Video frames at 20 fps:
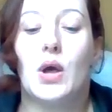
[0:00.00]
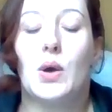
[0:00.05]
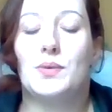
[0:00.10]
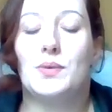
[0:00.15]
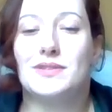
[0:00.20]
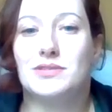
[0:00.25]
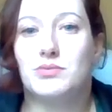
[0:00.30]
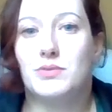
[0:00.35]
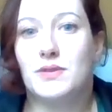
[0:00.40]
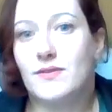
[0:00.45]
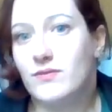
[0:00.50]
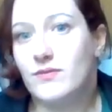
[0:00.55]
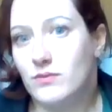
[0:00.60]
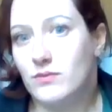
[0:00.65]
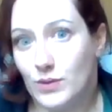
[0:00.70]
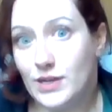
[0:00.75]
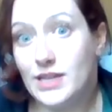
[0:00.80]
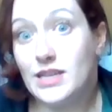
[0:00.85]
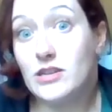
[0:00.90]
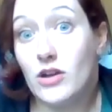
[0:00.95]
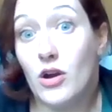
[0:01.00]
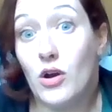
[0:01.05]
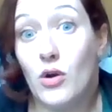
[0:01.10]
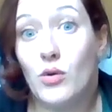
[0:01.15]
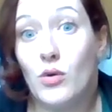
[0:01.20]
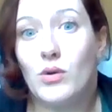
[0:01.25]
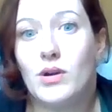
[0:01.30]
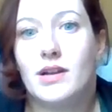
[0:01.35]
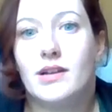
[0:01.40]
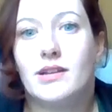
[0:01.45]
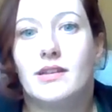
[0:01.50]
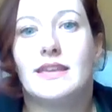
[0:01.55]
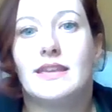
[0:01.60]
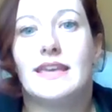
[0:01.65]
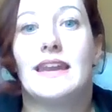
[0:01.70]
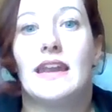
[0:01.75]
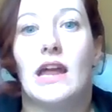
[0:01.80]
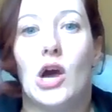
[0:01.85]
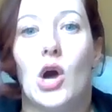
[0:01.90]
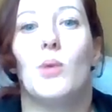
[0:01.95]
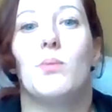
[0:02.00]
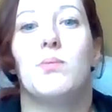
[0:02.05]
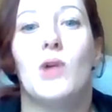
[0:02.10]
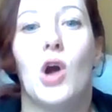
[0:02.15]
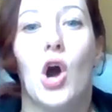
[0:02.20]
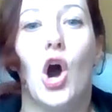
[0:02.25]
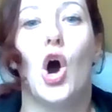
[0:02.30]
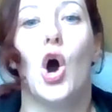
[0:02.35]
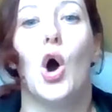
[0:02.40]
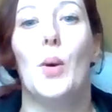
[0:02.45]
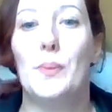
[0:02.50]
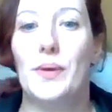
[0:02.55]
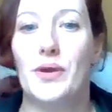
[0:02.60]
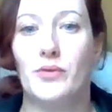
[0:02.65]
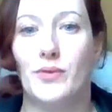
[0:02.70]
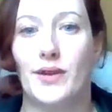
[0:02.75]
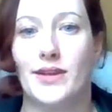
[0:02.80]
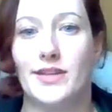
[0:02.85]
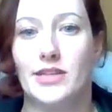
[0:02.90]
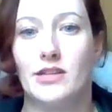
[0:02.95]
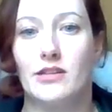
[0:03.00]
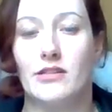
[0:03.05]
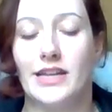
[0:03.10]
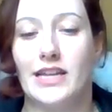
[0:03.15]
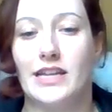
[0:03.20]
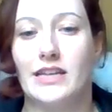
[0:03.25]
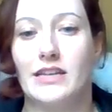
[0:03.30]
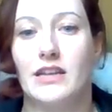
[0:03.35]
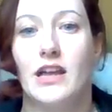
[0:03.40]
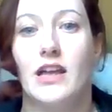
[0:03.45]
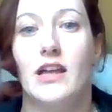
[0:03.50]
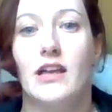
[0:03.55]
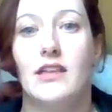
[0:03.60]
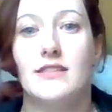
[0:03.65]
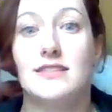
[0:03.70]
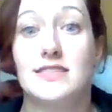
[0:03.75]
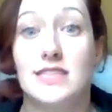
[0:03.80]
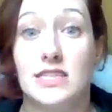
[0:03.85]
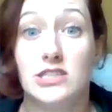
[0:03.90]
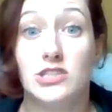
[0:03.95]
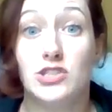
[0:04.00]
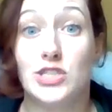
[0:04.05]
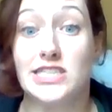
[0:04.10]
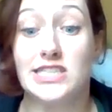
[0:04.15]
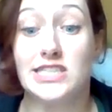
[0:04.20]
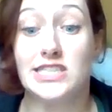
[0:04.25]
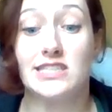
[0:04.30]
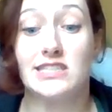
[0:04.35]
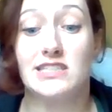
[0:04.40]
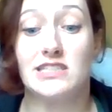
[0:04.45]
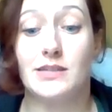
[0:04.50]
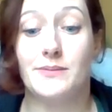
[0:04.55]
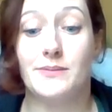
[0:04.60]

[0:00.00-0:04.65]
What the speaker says: which we know can help calm and regulate the sensory system.